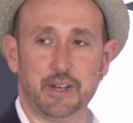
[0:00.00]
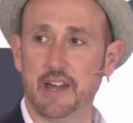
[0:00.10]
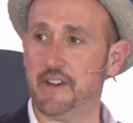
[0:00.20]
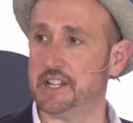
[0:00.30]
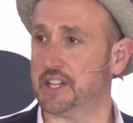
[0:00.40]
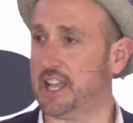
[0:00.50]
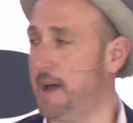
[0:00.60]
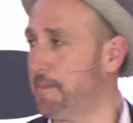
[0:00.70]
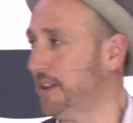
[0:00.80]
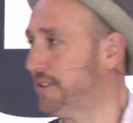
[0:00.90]
We have venture
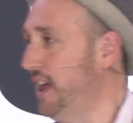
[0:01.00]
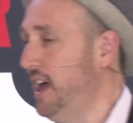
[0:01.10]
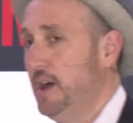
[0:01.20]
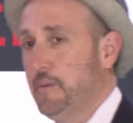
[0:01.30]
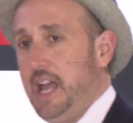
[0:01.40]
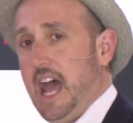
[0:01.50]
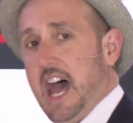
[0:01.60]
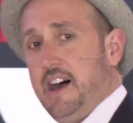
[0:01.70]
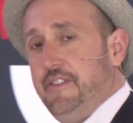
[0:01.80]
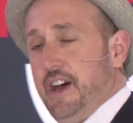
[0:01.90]
capitalists. We
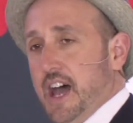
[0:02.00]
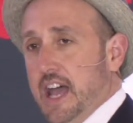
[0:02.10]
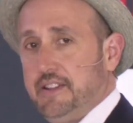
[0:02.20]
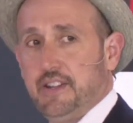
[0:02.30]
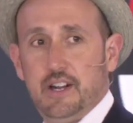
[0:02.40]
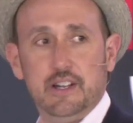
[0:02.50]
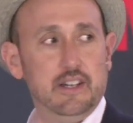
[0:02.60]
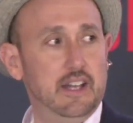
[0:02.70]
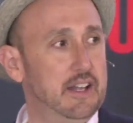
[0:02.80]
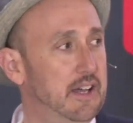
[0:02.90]
have a
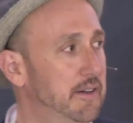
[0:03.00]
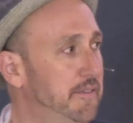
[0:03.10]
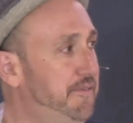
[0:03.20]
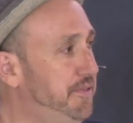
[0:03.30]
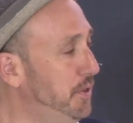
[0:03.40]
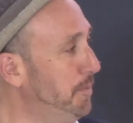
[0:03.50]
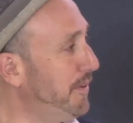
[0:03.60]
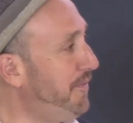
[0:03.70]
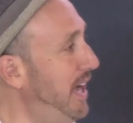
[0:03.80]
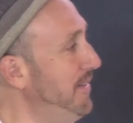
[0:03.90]
certain
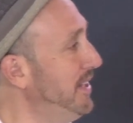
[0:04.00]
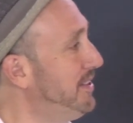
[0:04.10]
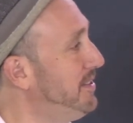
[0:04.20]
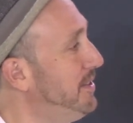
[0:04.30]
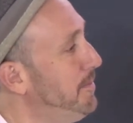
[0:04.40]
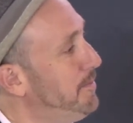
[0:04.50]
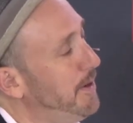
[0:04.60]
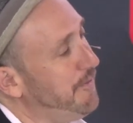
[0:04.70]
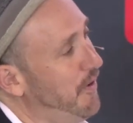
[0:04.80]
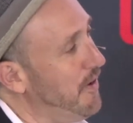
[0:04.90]
super famous
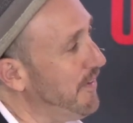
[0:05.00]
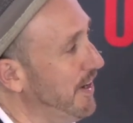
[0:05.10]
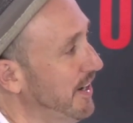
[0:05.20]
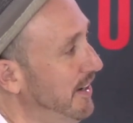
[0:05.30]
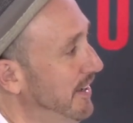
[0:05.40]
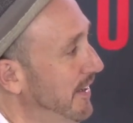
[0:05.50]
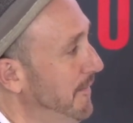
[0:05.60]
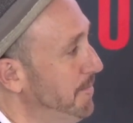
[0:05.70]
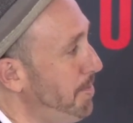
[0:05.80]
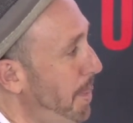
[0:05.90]
performer.
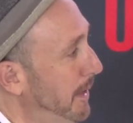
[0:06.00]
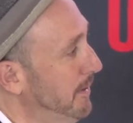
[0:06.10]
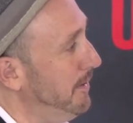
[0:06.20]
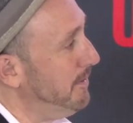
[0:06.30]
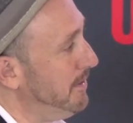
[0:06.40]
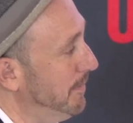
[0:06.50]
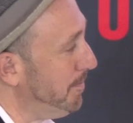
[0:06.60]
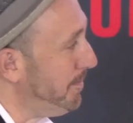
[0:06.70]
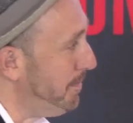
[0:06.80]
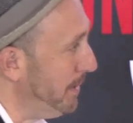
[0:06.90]
Some
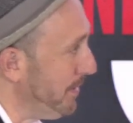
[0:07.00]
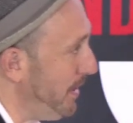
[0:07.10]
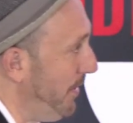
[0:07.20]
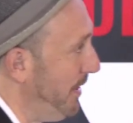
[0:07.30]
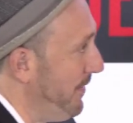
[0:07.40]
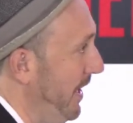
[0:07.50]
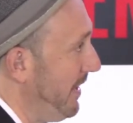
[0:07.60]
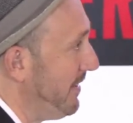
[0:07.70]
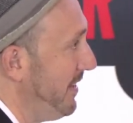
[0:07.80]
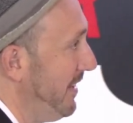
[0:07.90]
people know him
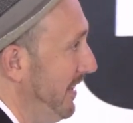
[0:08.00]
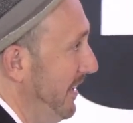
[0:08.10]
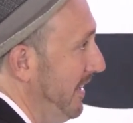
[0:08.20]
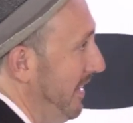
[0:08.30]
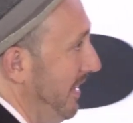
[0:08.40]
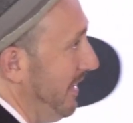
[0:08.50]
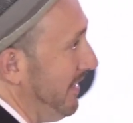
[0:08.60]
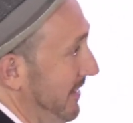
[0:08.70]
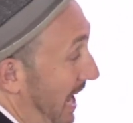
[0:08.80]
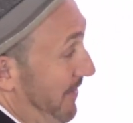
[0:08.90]
as
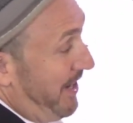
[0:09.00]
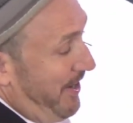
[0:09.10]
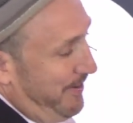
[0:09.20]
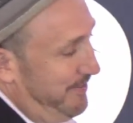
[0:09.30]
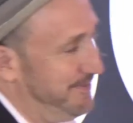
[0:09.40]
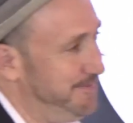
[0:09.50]
Davido.